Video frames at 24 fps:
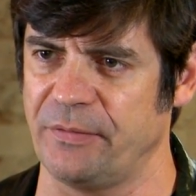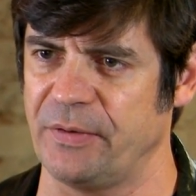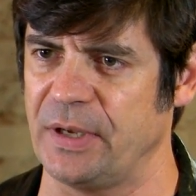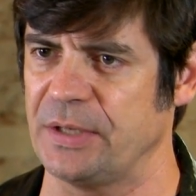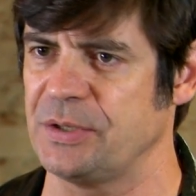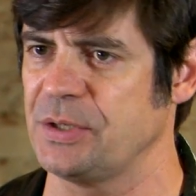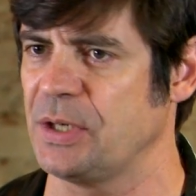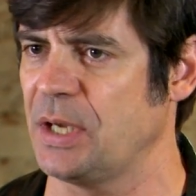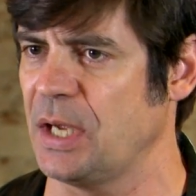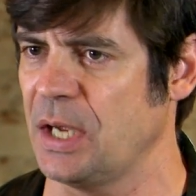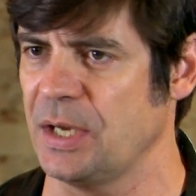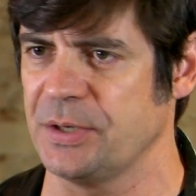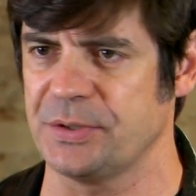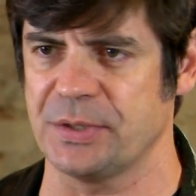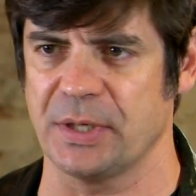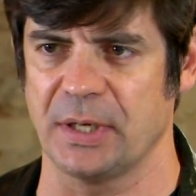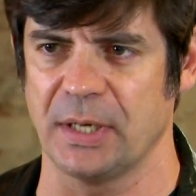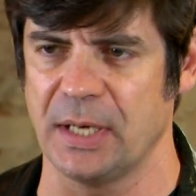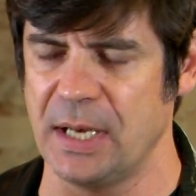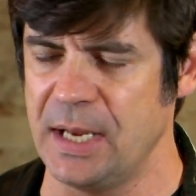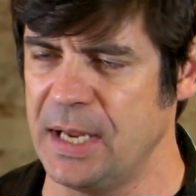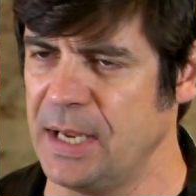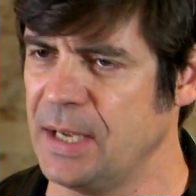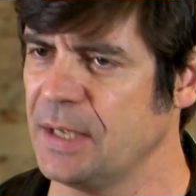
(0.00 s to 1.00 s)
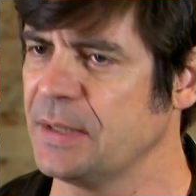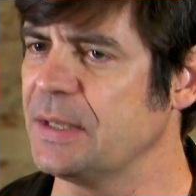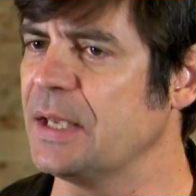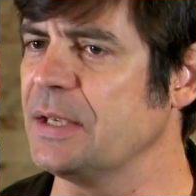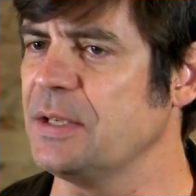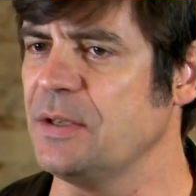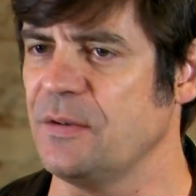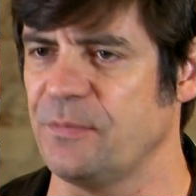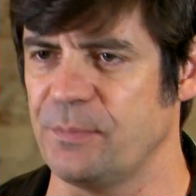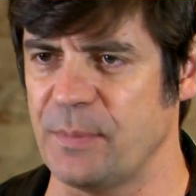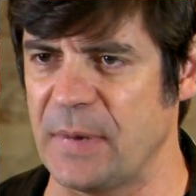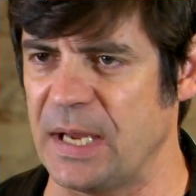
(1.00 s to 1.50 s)
of education that
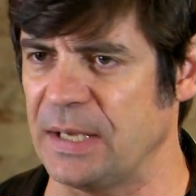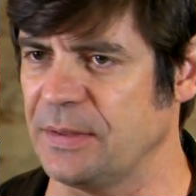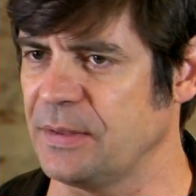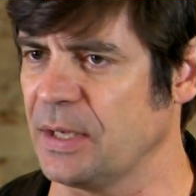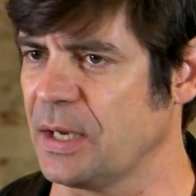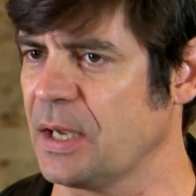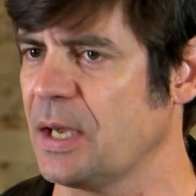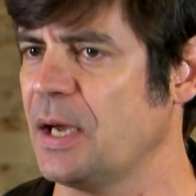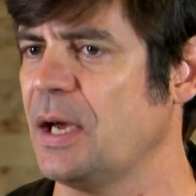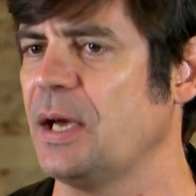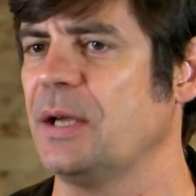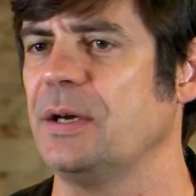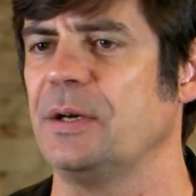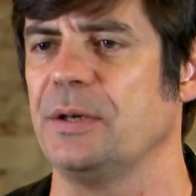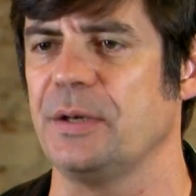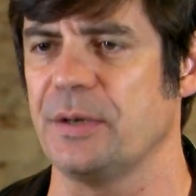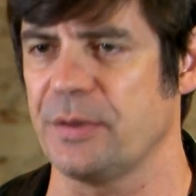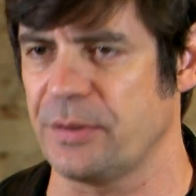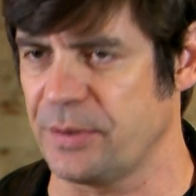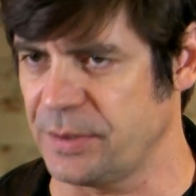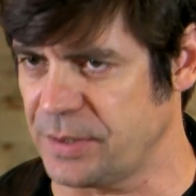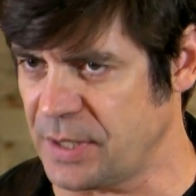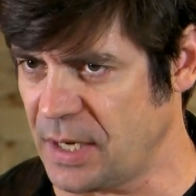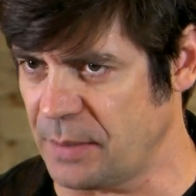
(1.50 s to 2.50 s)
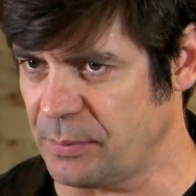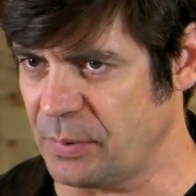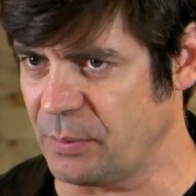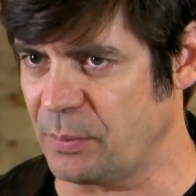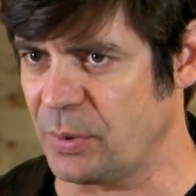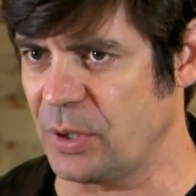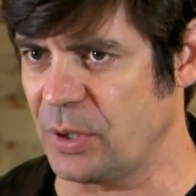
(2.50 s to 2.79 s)
you've made the cut or you're the type